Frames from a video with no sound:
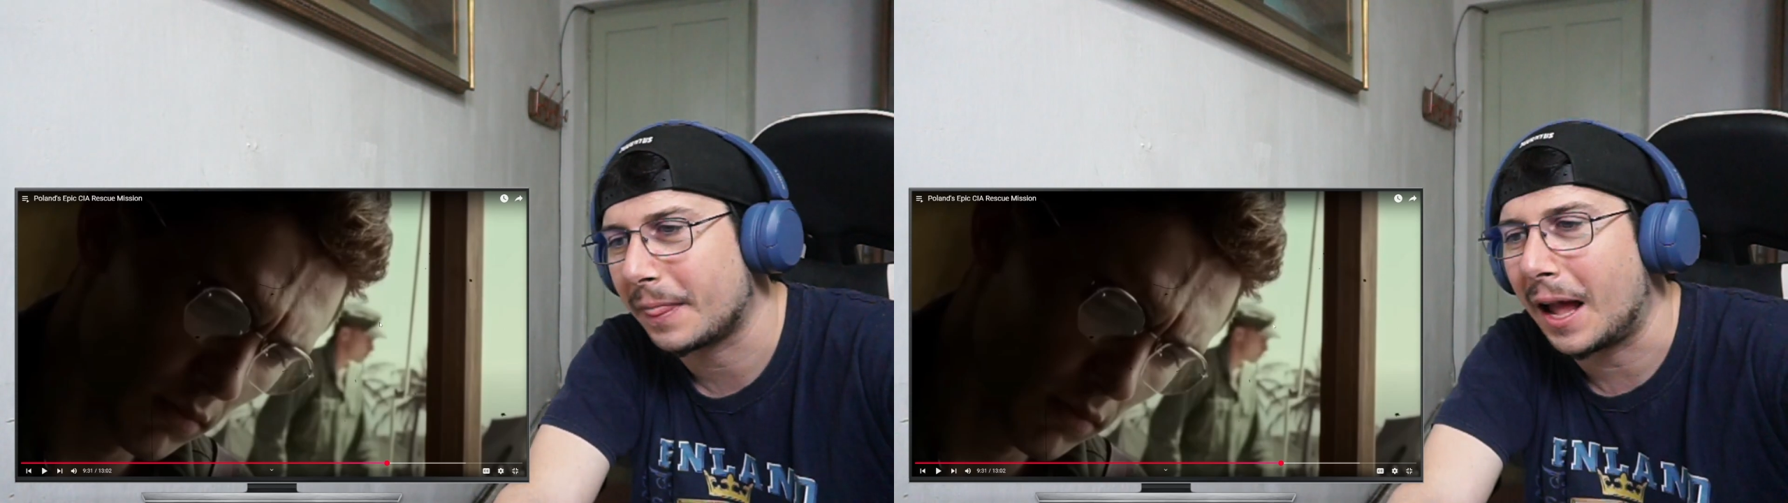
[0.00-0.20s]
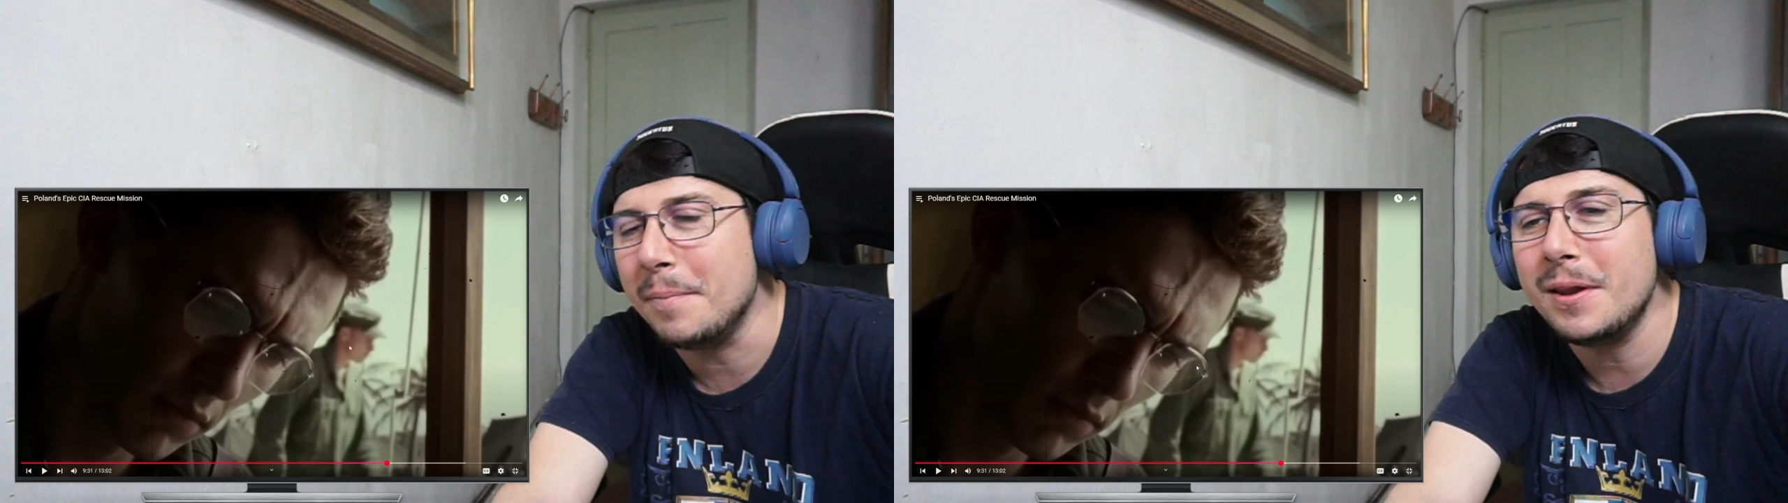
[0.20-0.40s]

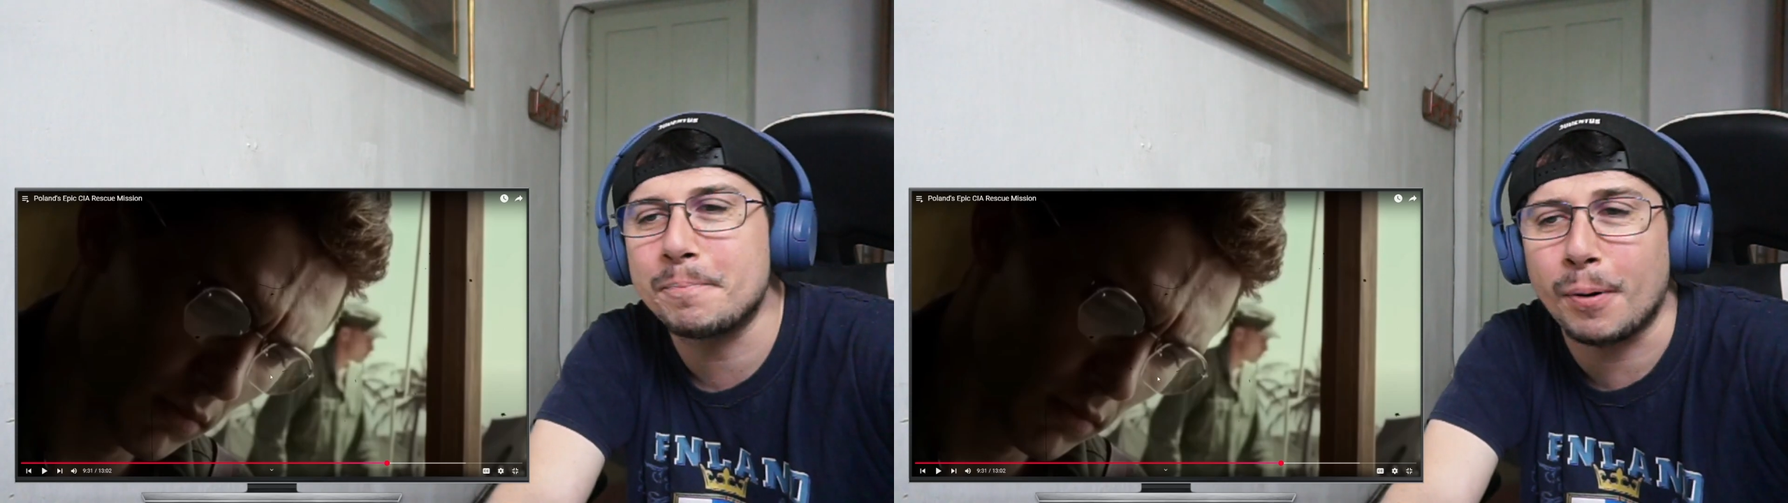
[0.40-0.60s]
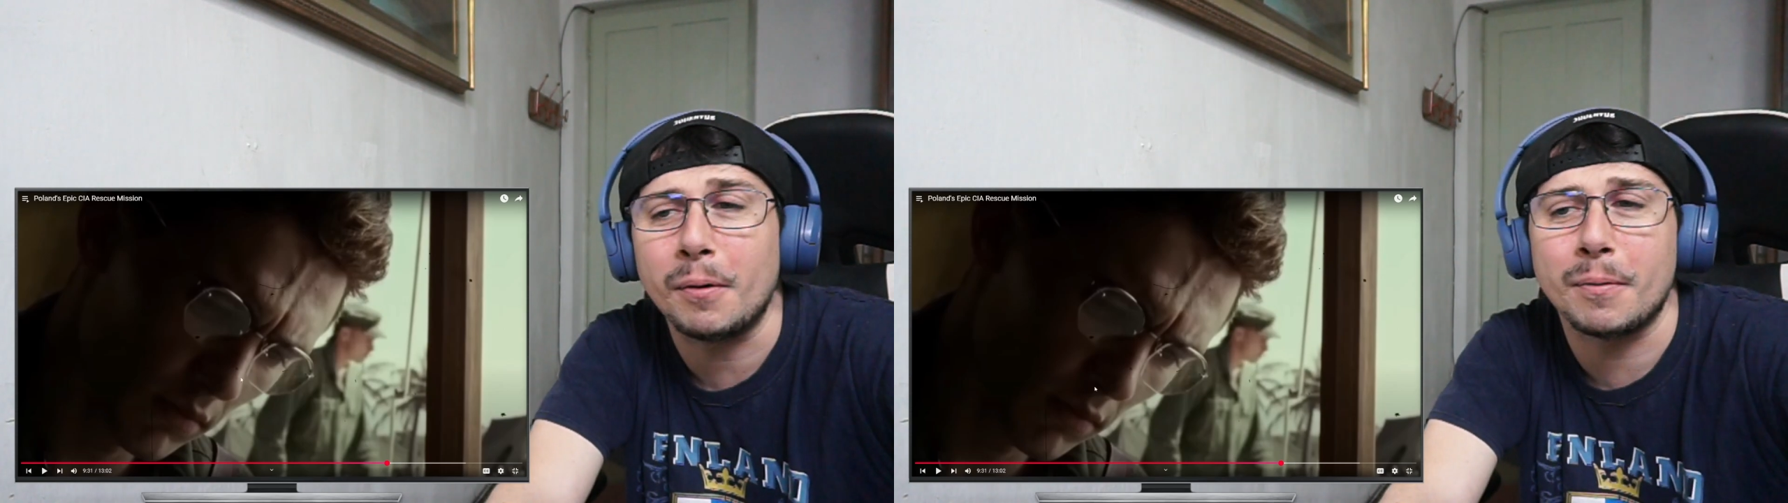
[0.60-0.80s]
I mean,
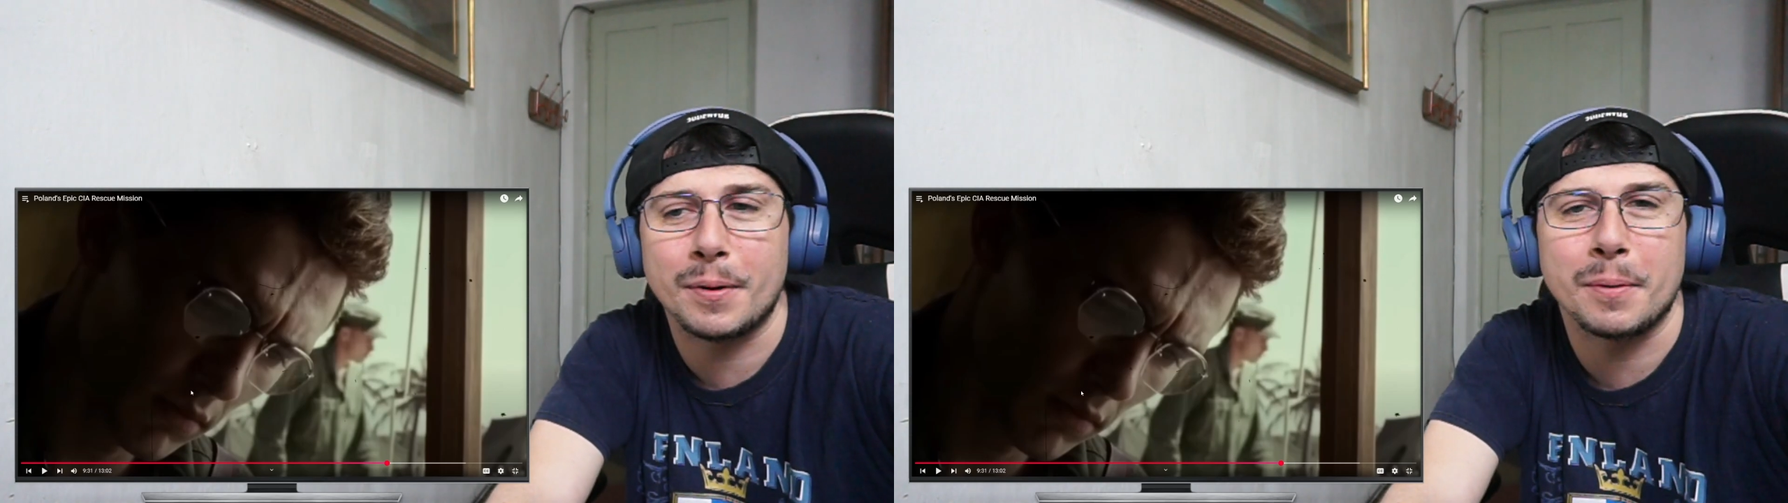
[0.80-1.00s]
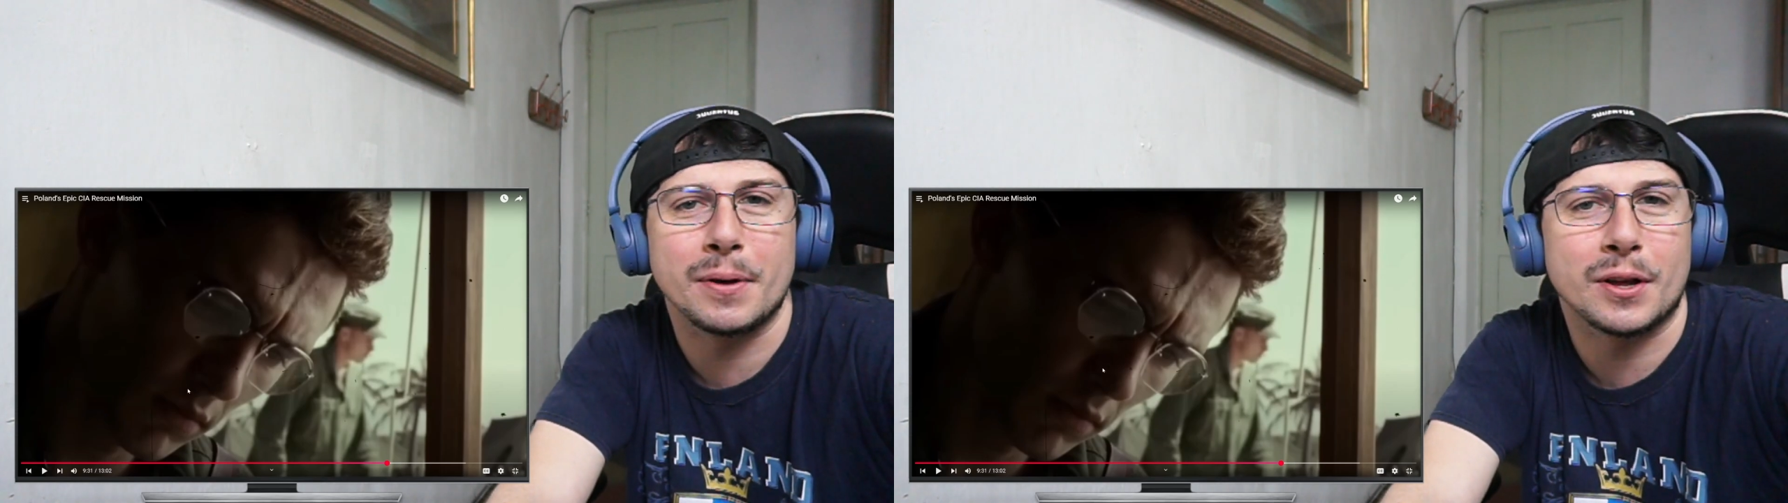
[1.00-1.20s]
probably
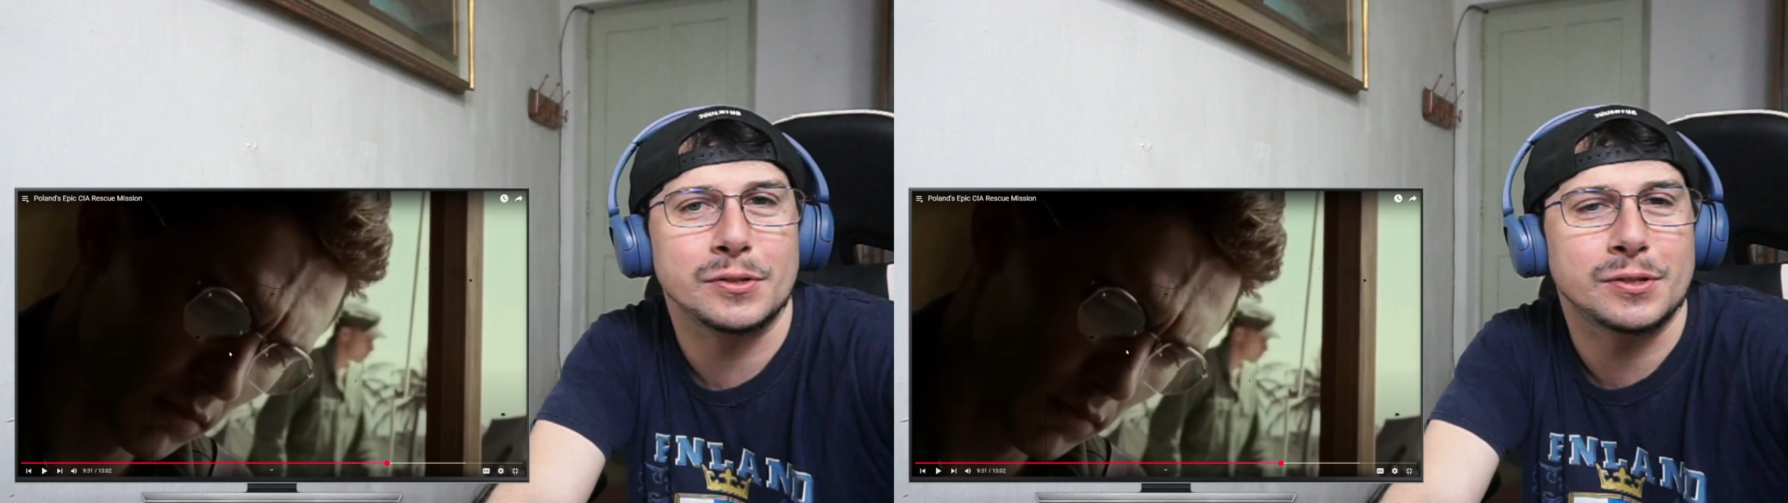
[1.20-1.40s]
because